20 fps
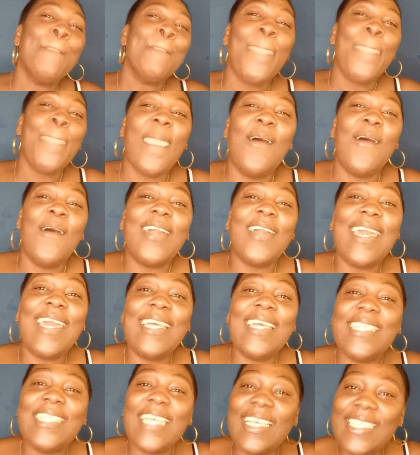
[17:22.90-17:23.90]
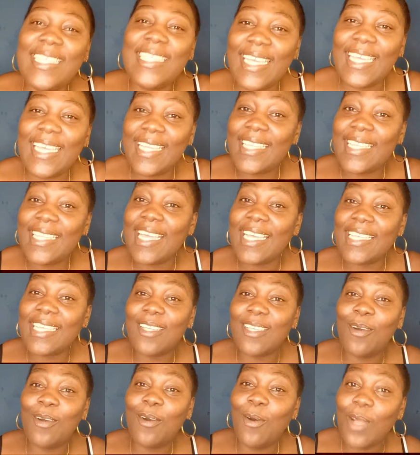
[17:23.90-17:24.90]
okay, Sassy, it tastes
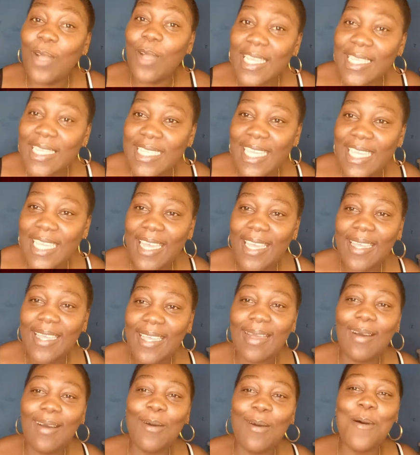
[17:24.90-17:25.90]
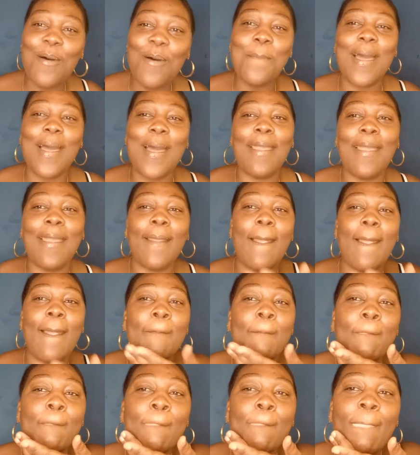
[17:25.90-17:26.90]
good, you see? Oh my God.
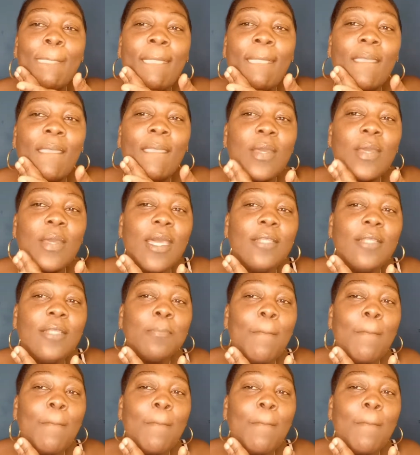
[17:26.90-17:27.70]
Weird.